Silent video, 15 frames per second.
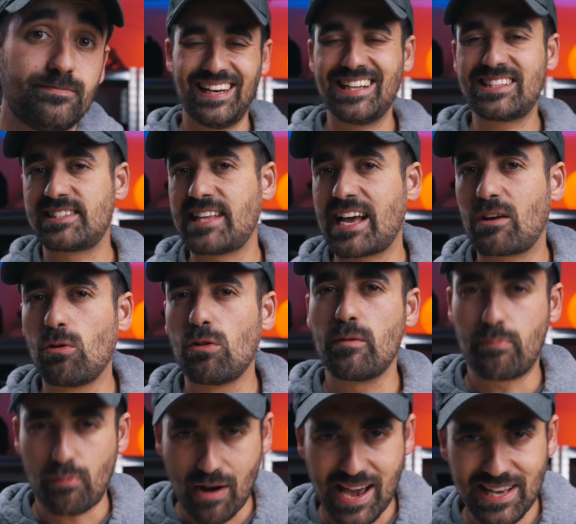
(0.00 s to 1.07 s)
Let's tackle the
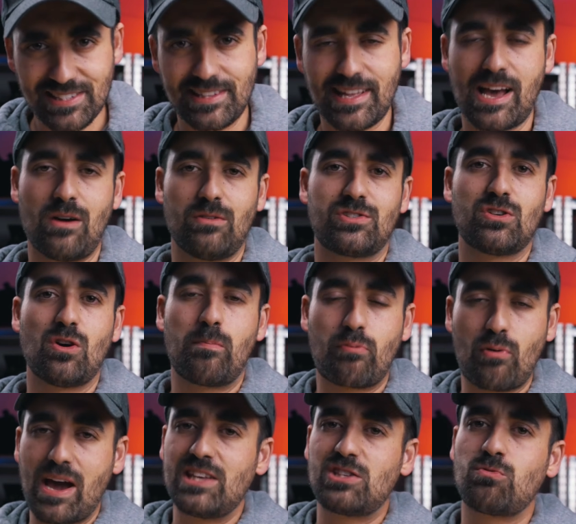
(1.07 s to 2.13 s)
price now. So
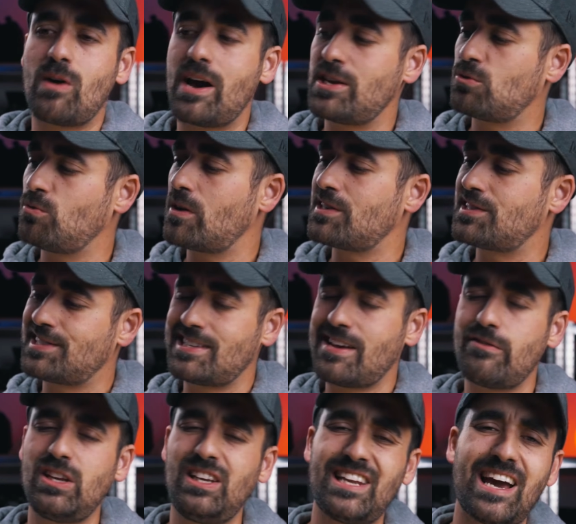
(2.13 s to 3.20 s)
price-wise, we're at
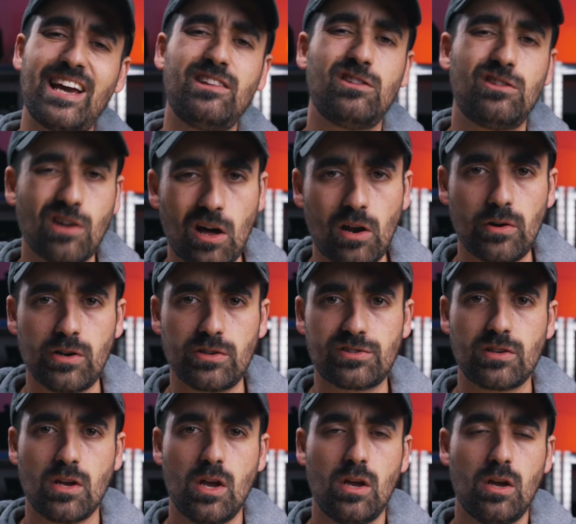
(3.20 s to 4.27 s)

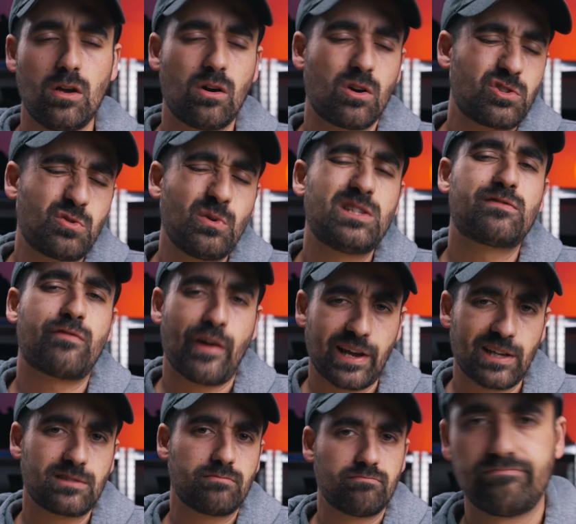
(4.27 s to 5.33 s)
$79 or Swiss
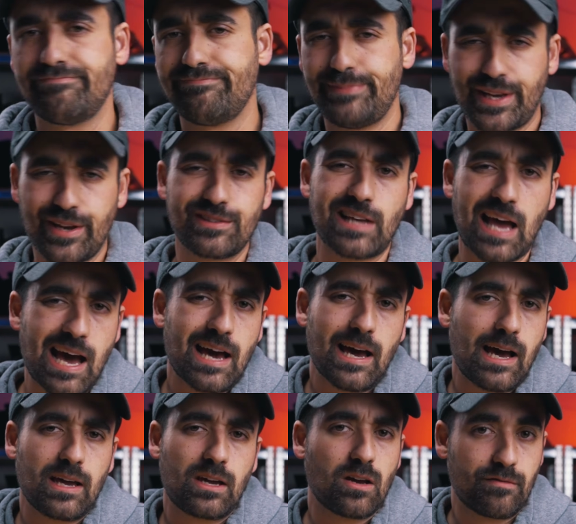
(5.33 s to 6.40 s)
francs. Because
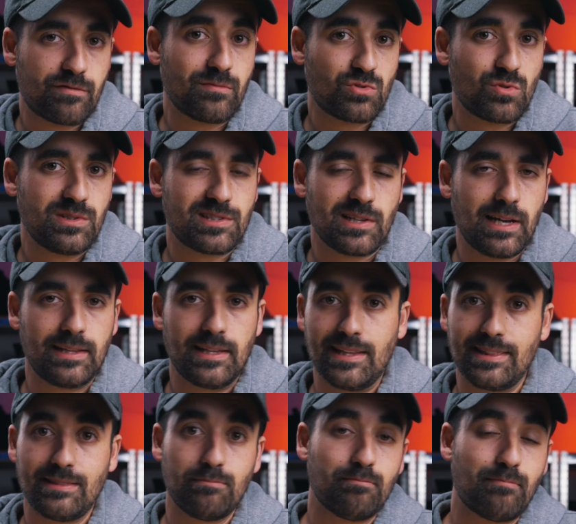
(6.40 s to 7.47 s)
I come from Switzerland
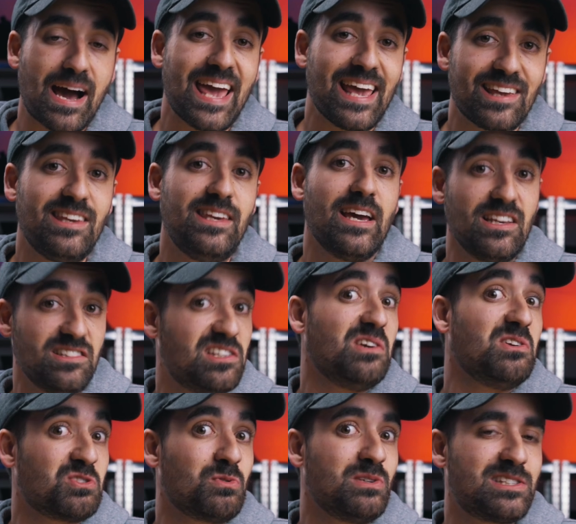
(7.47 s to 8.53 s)
and my IKEA is here
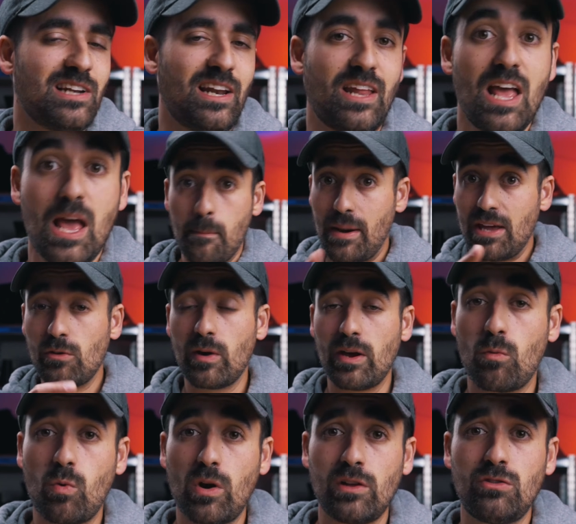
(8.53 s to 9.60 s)
in Switzerland. By the way,
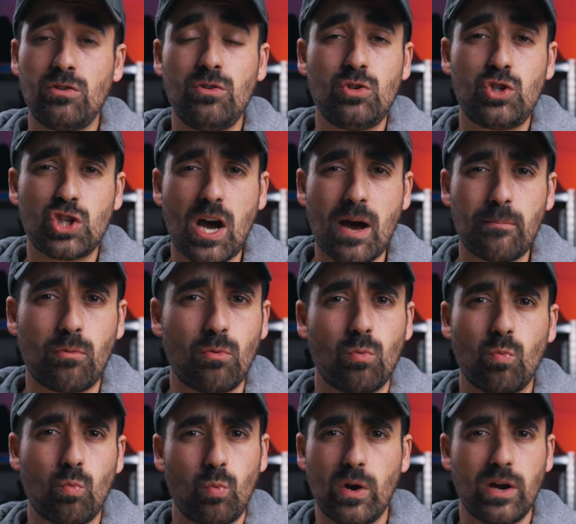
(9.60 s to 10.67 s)
where do you shop?
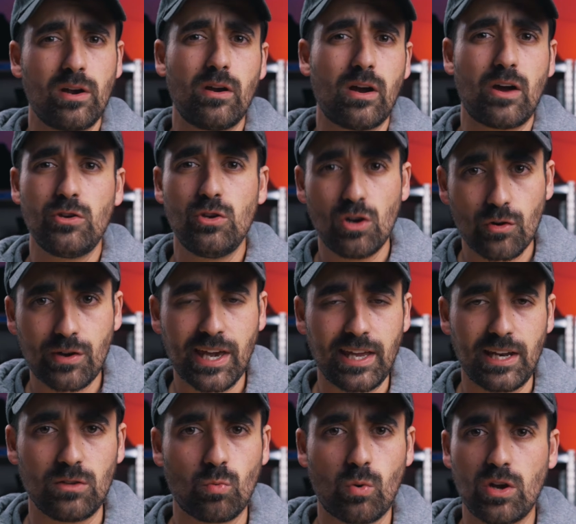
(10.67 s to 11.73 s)
Where are you
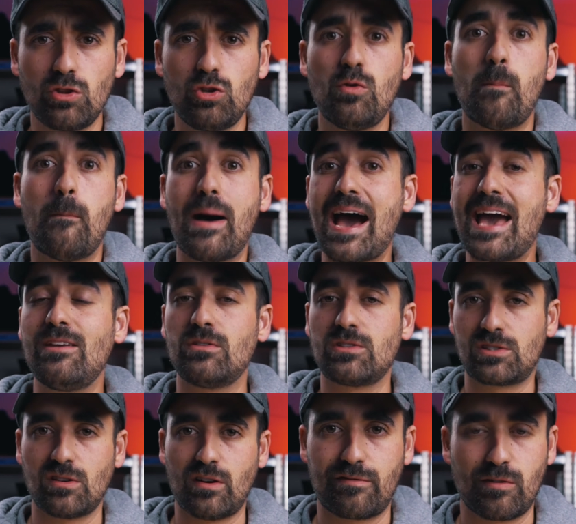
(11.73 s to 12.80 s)
located? Where do you buy your
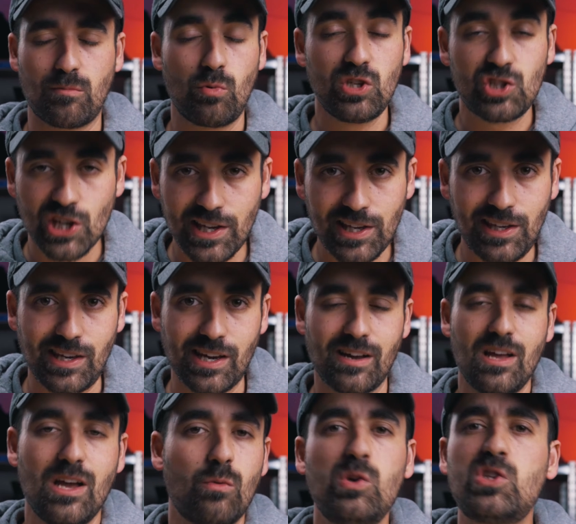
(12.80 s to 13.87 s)
stuff from? Which IKEA?
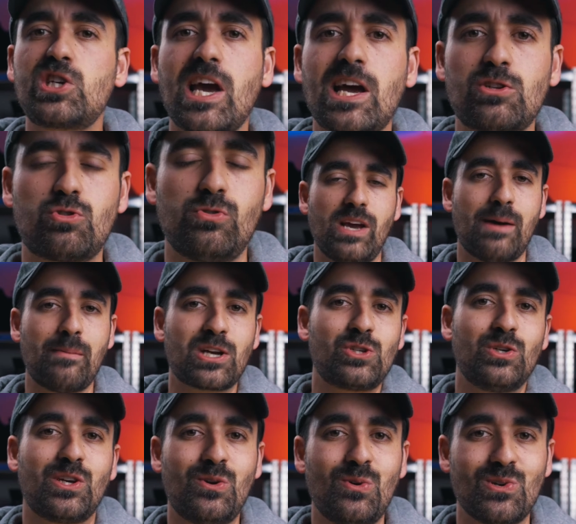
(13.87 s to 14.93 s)
Which country? I'm
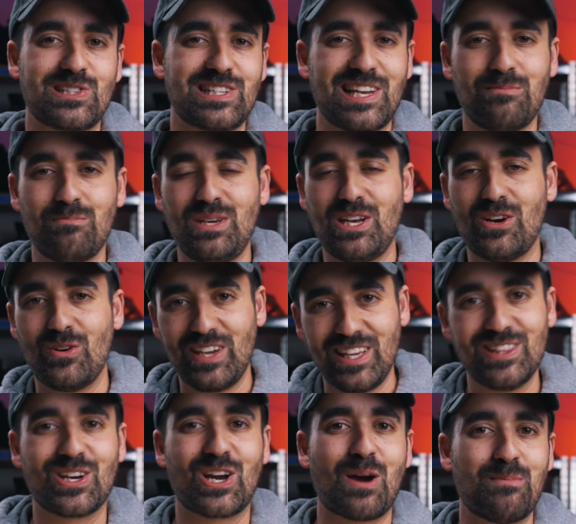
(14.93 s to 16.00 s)
actually curious. Let me know
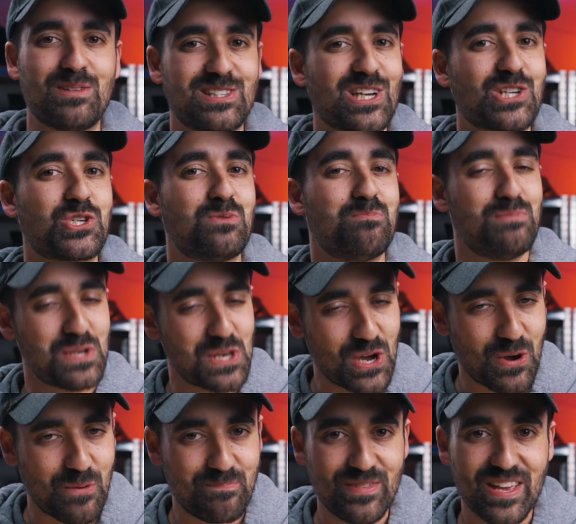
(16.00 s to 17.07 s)
in the comment section
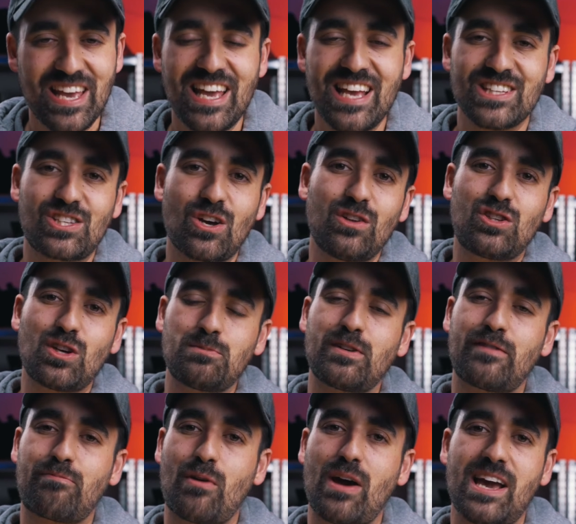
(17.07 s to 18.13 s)
below. So in terms
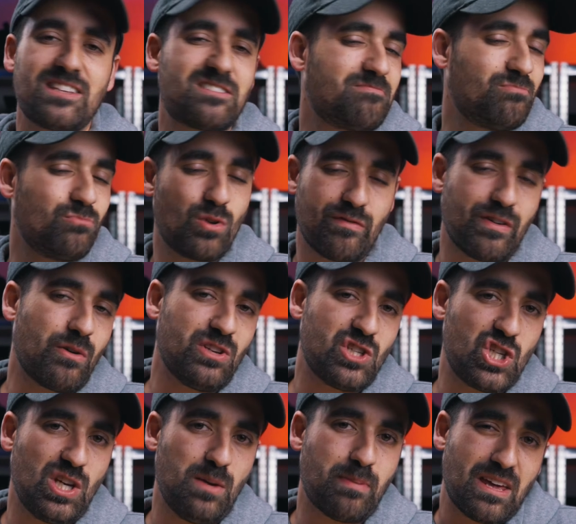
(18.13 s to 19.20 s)
of price, we're very
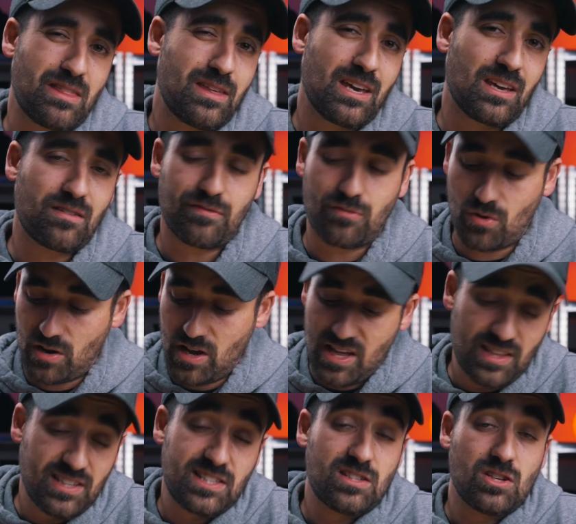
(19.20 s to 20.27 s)
cheap, I think.
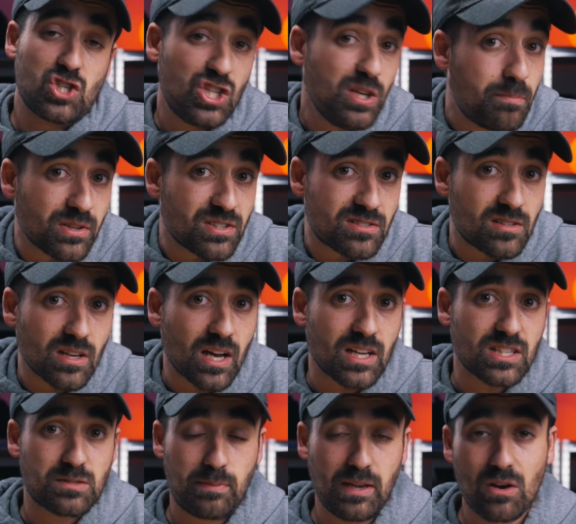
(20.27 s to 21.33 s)
This is the cheapest
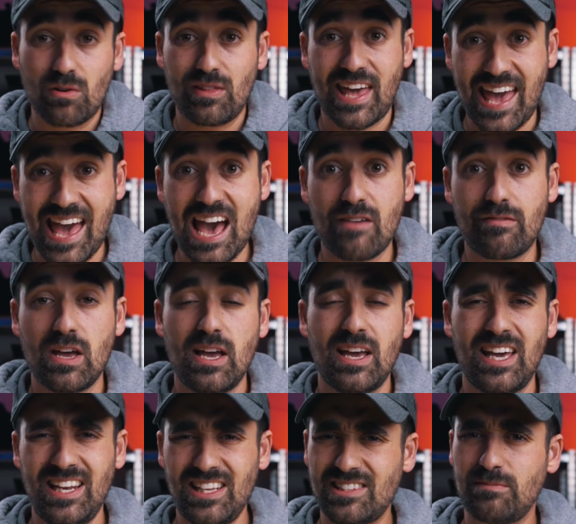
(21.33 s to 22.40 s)
speaker they have.
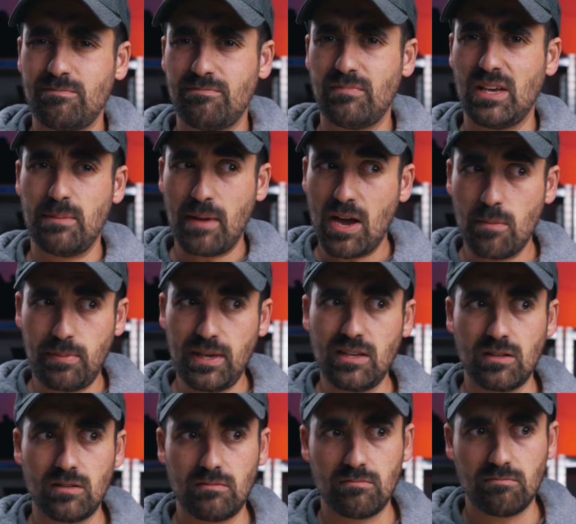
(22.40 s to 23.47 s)
And it's, in my
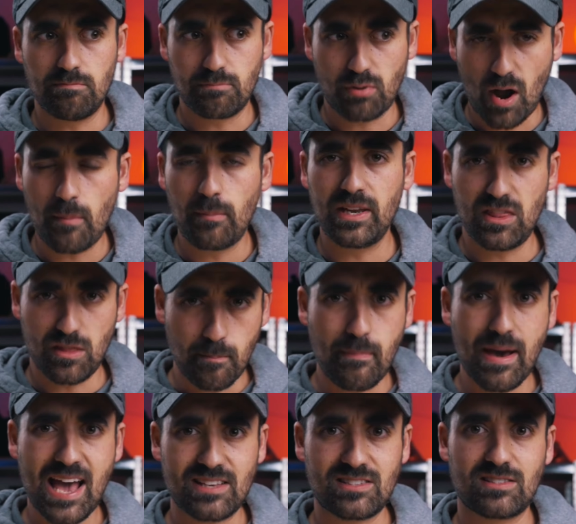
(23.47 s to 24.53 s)
opinion, probably the
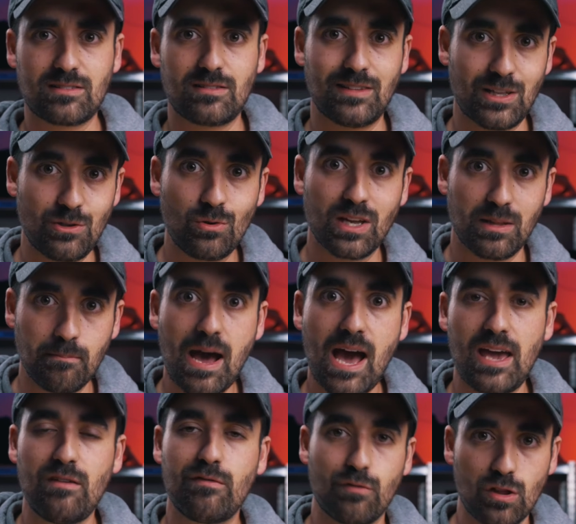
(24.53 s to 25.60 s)
best that you can
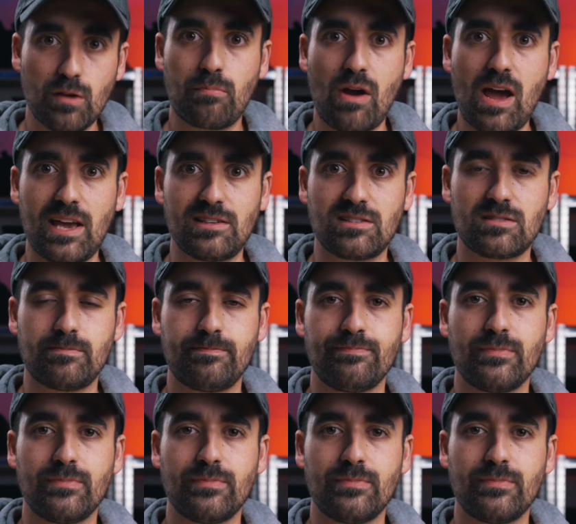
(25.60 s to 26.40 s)
buy for the price.